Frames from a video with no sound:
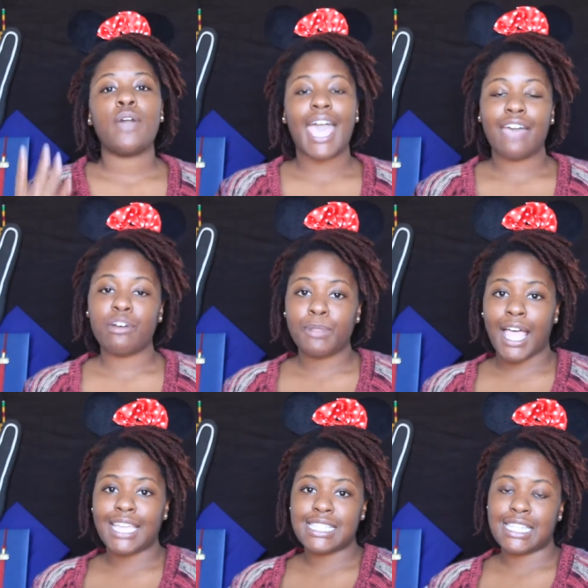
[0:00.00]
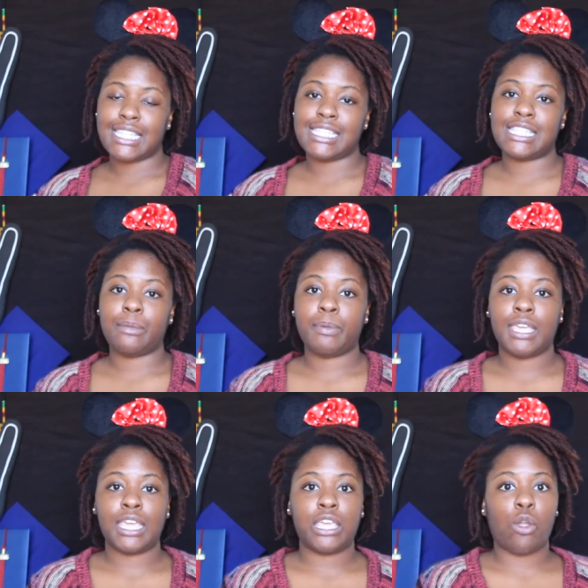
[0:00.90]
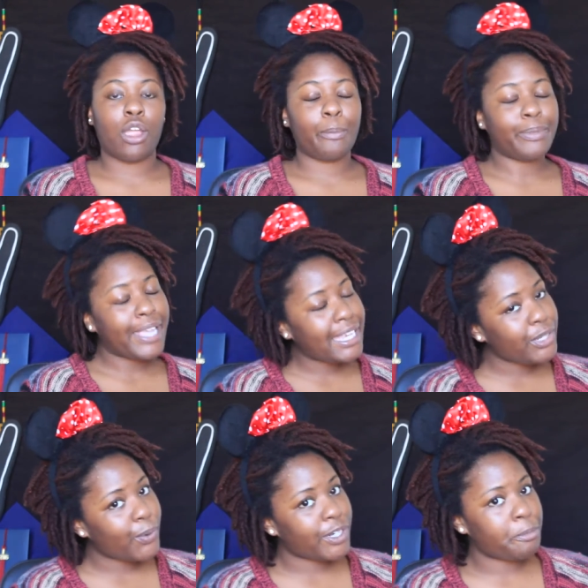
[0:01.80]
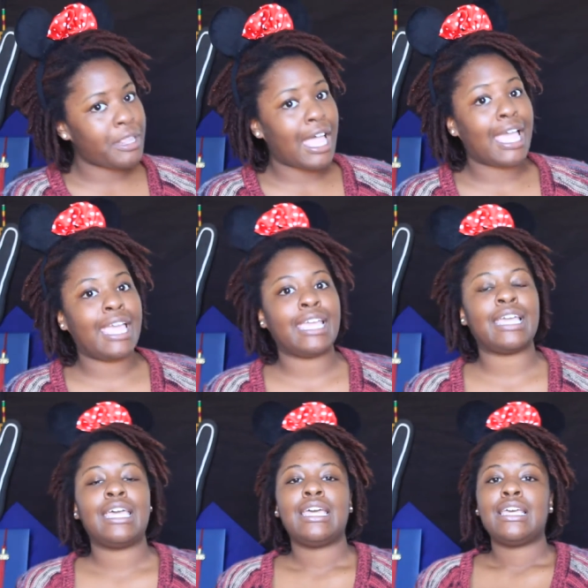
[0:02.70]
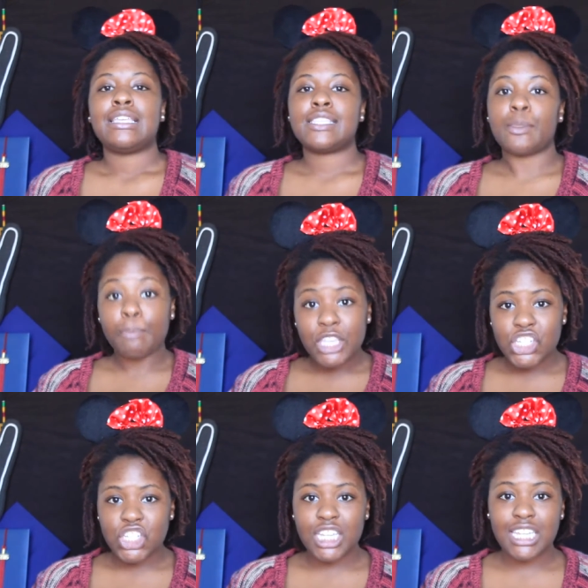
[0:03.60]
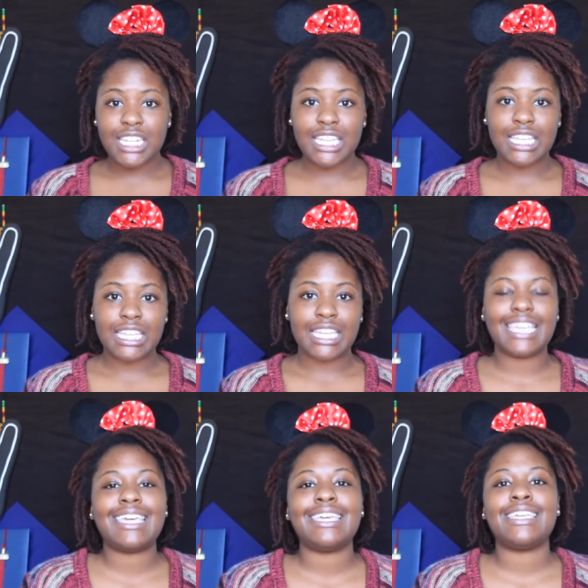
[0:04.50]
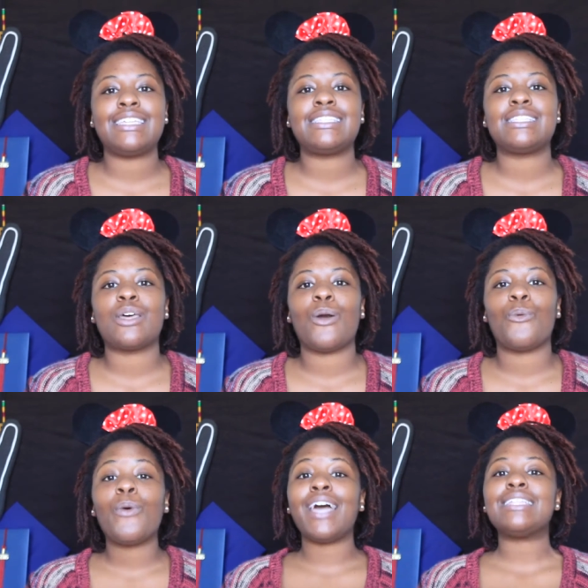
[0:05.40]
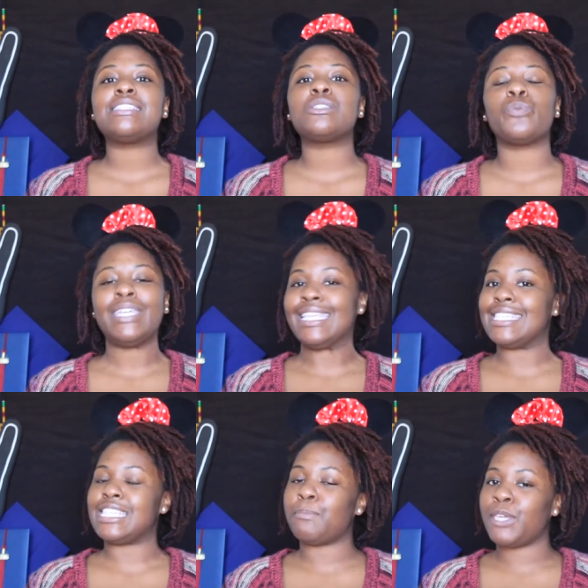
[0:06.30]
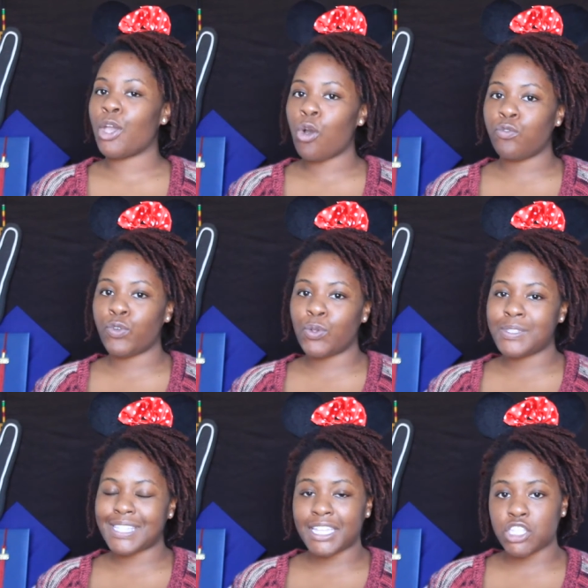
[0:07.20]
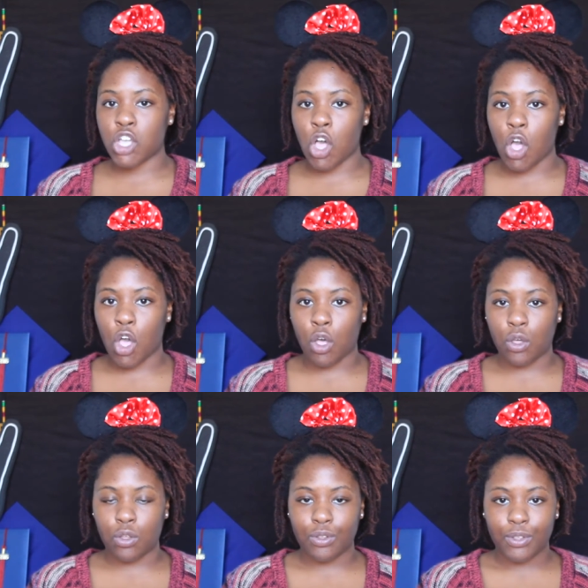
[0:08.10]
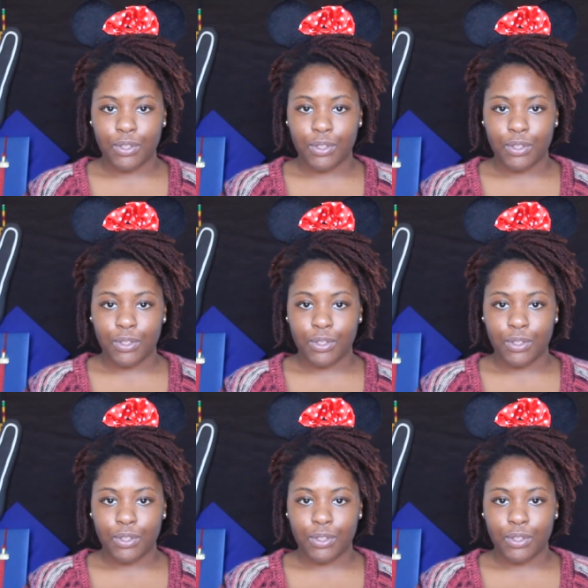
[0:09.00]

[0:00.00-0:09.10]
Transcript: who have applied to the DCP or are planning on applying, submission is what we DCP hopefuls like to call